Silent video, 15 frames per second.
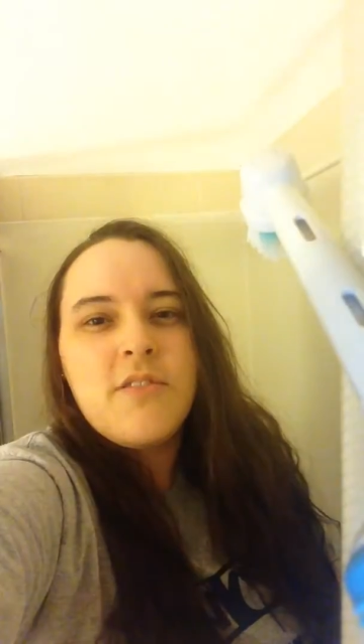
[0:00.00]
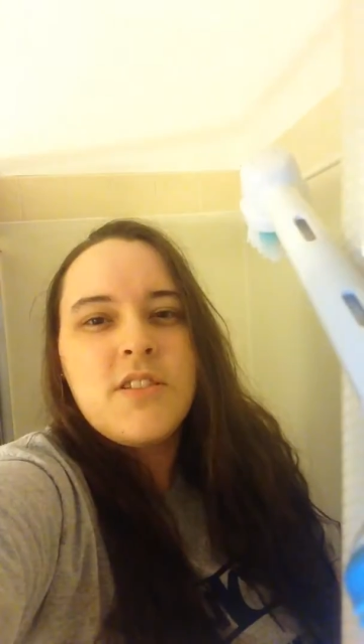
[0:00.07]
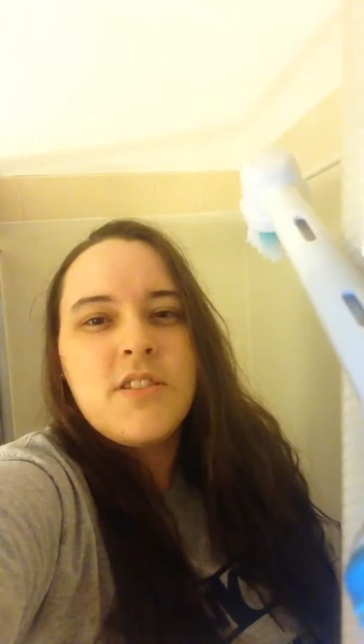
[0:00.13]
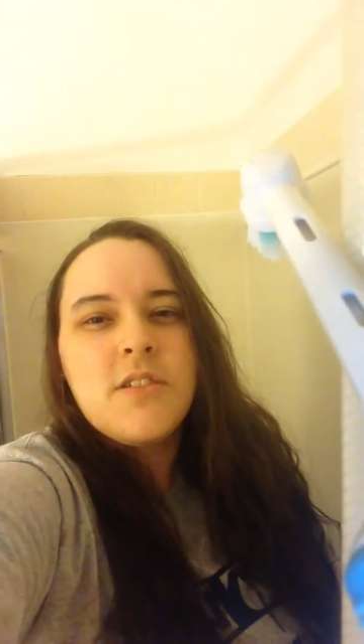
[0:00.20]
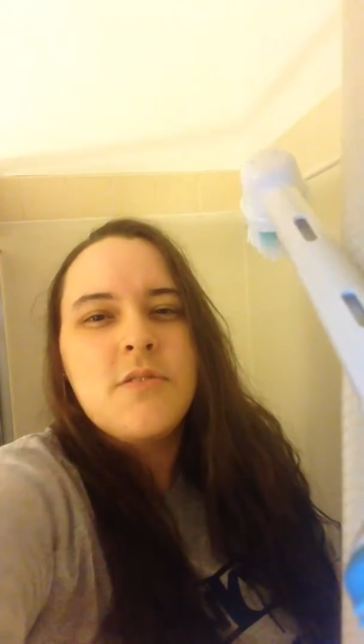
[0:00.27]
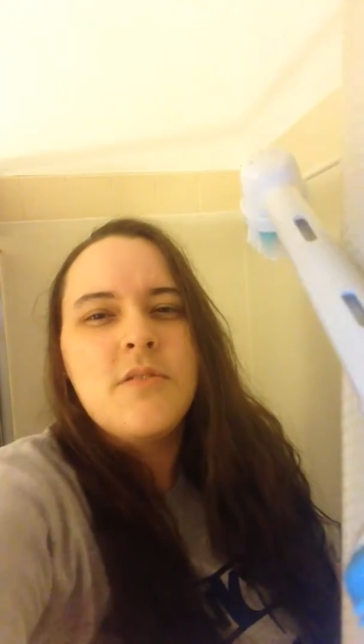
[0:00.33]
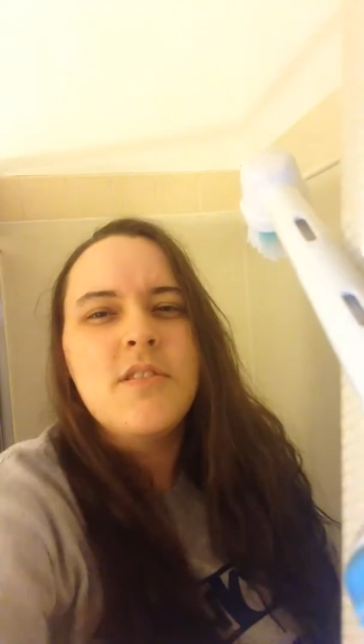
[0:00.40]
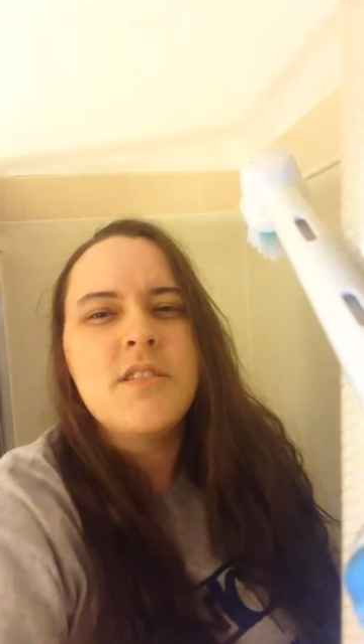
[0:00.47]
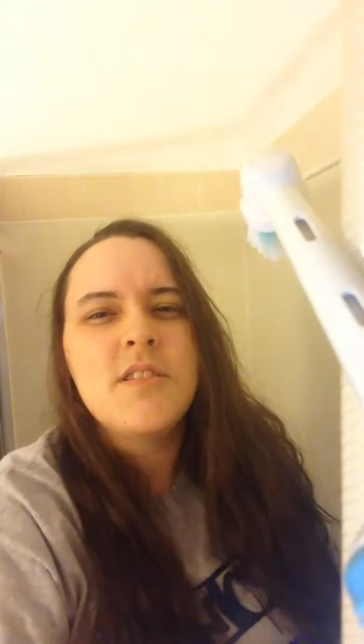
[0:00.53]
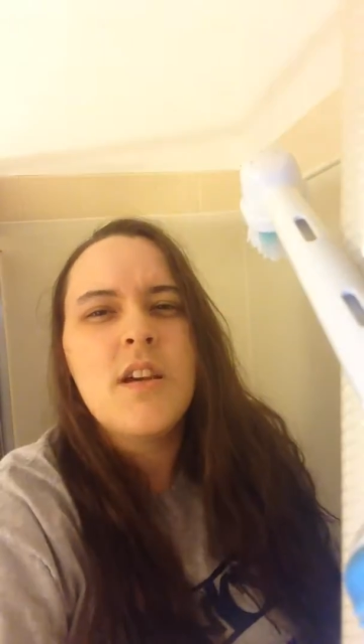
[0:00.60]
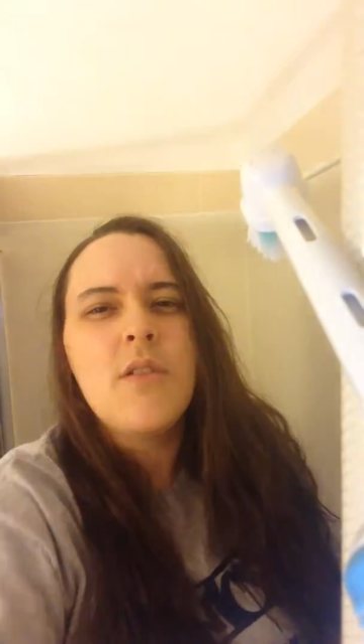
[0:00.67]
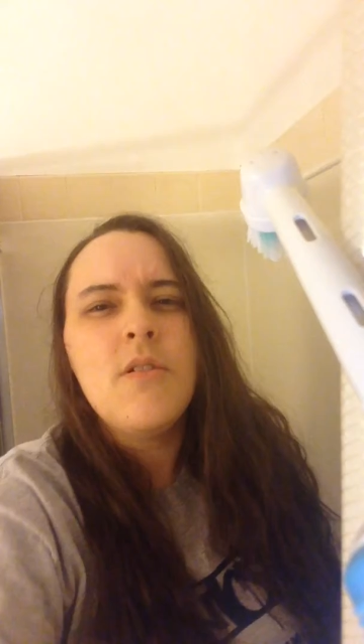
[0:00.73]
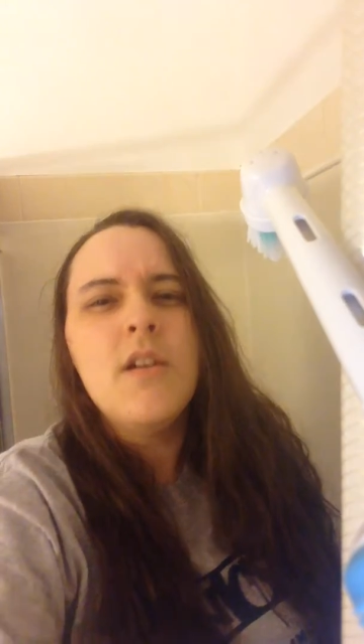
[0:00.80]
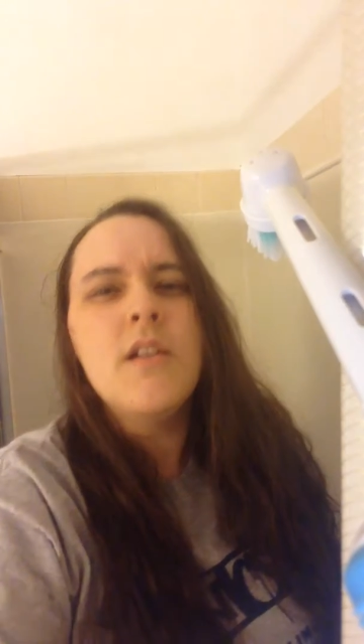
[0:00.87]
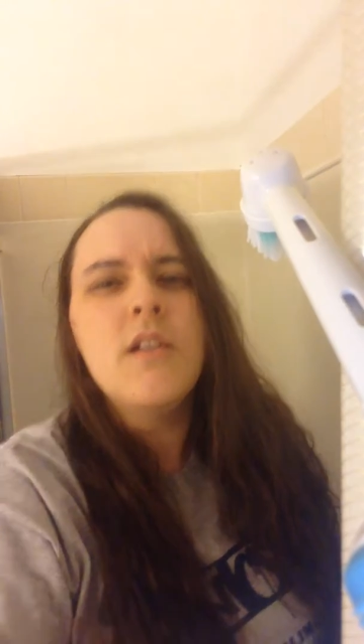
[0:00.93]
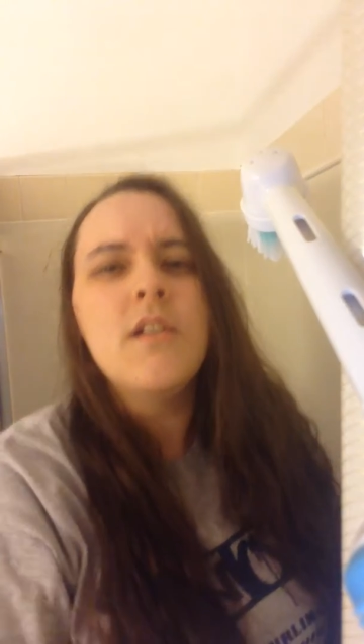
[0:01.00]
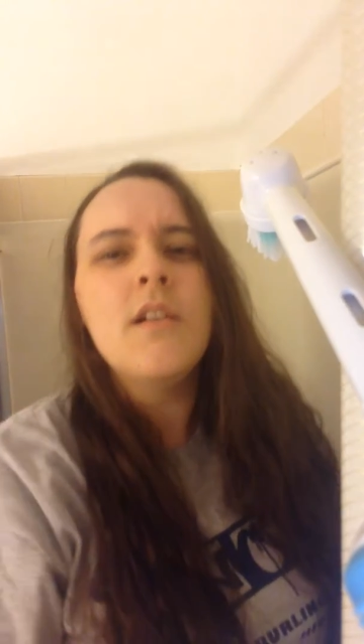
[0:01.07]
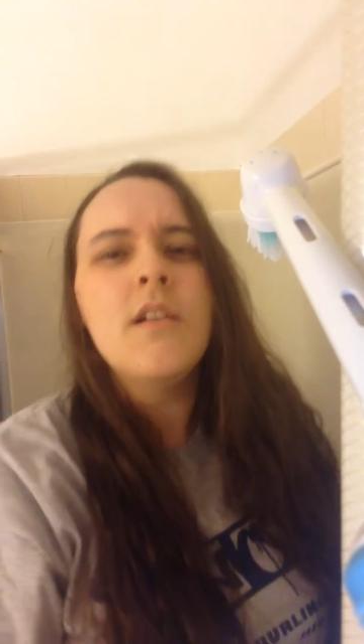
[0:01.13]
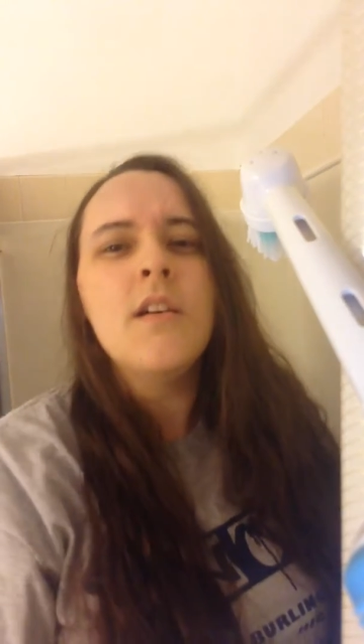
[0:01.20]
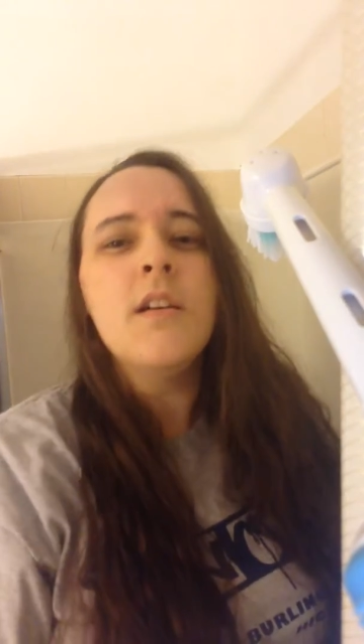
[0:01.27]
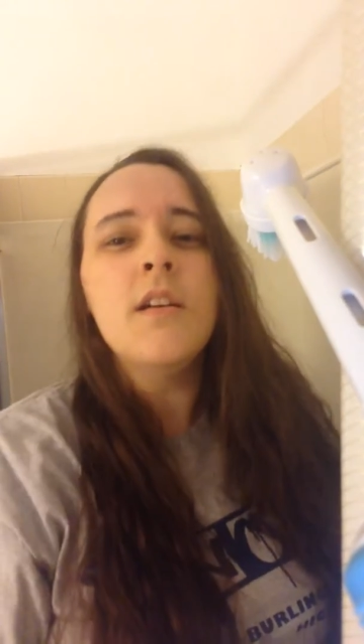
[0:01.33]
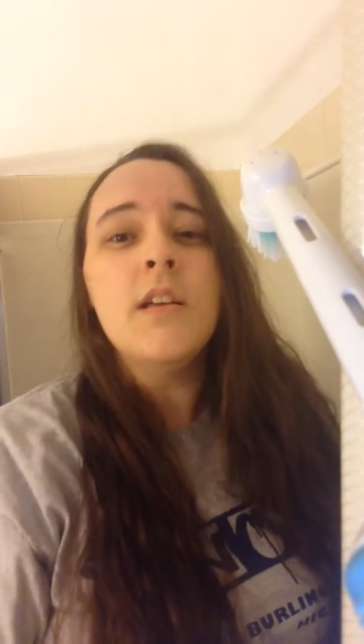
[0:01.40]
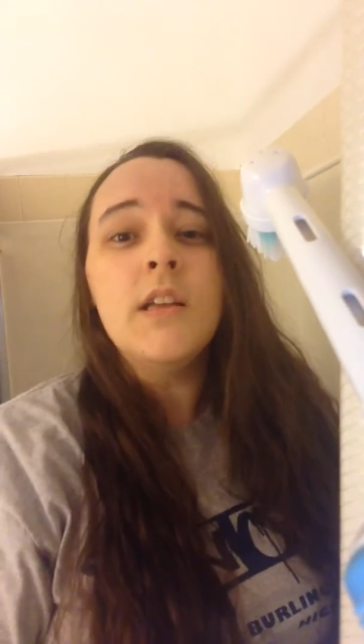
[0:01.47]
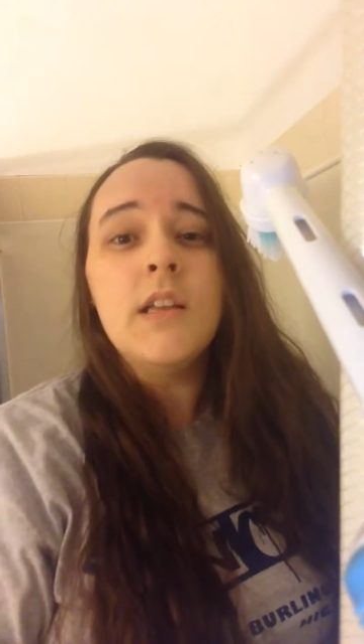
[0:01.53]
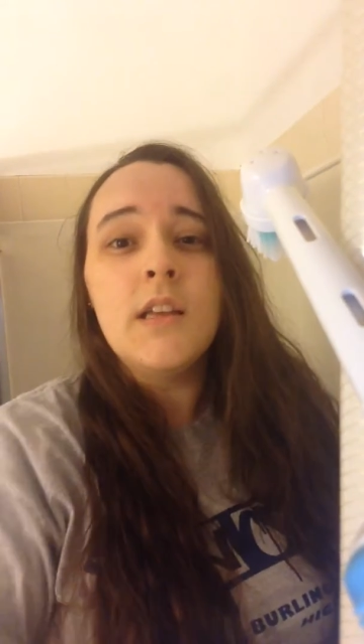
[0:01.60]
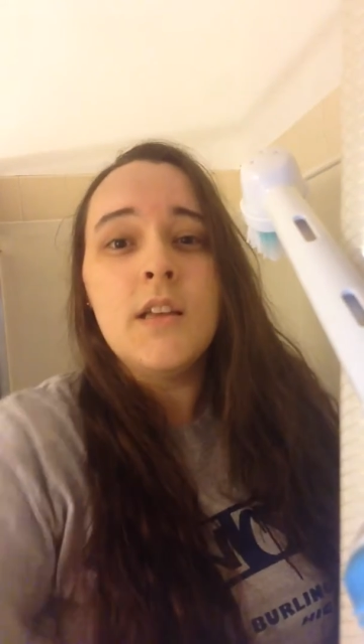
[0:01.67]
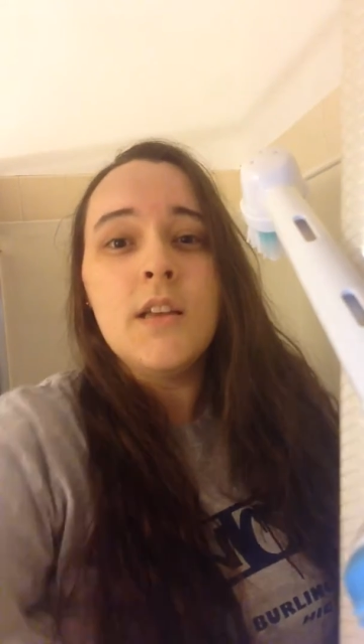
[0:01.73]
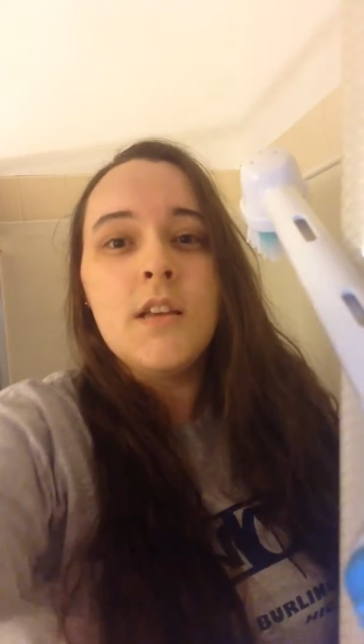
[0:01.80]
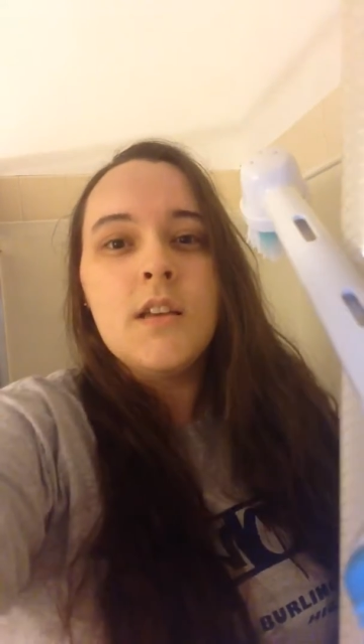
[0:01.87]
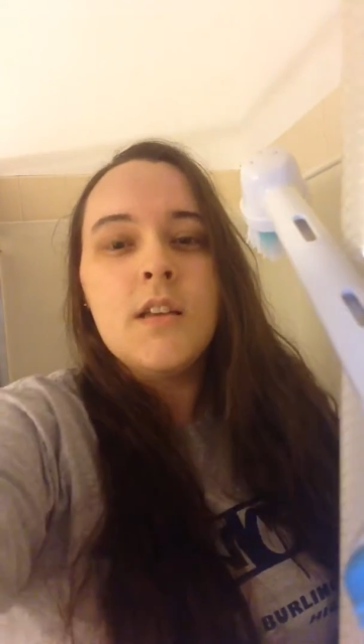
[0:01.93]
now too, so
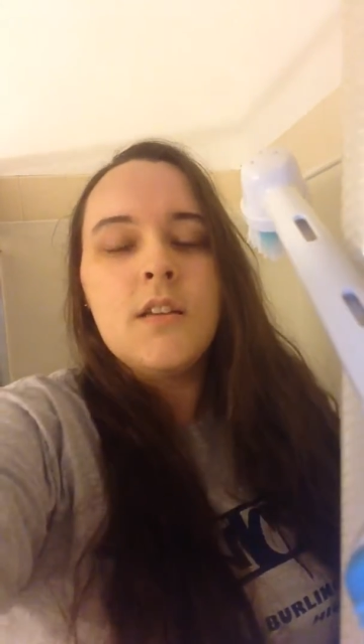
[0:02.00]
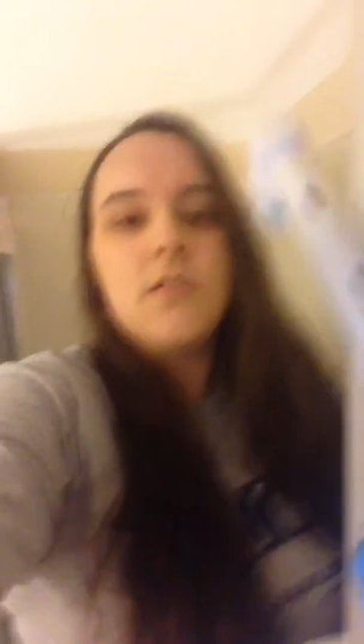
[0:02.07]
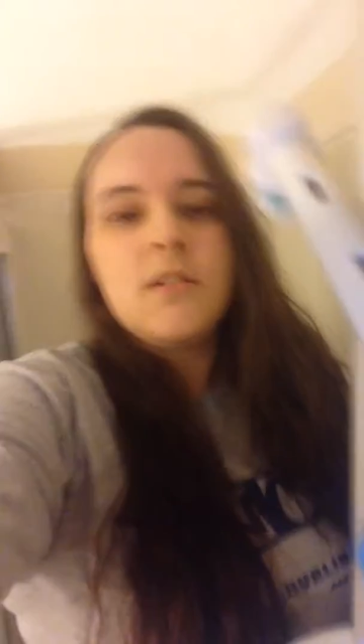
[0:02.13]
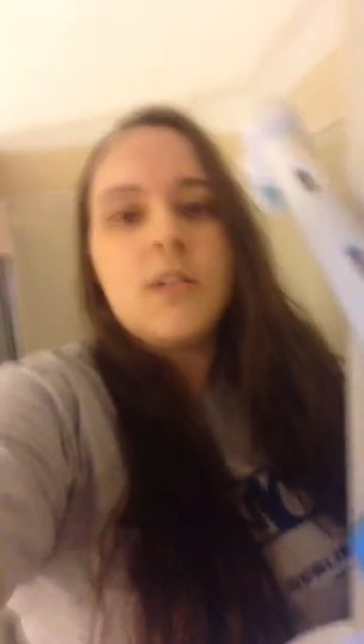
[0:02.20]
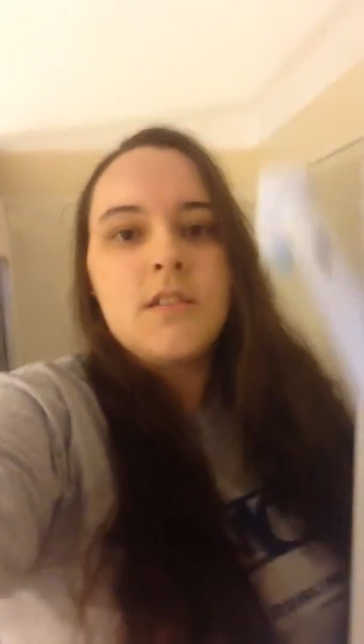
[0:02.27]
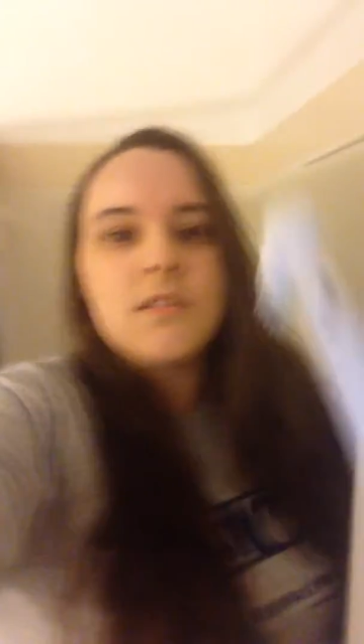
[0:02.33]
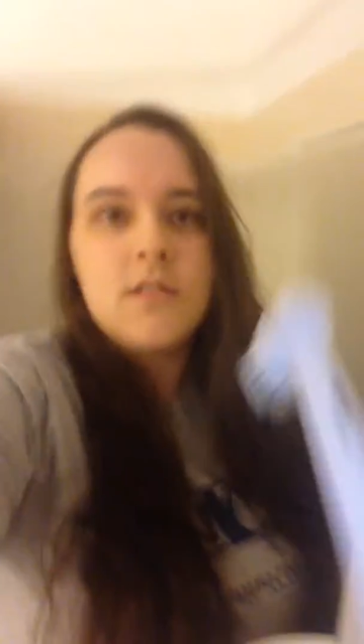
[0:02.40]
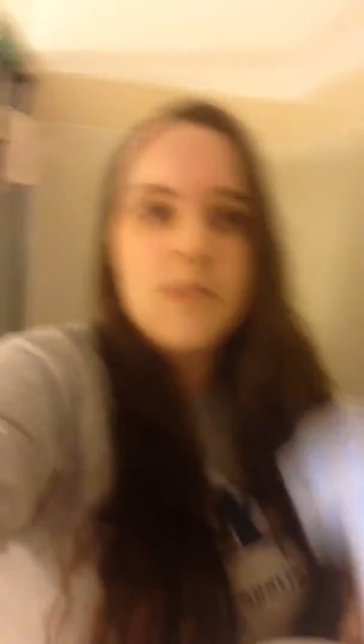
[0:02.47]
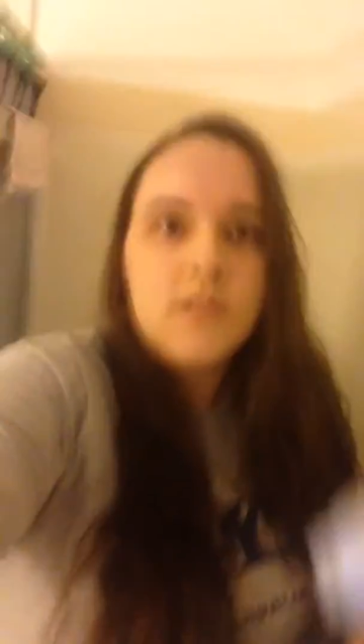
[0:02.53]
you guys still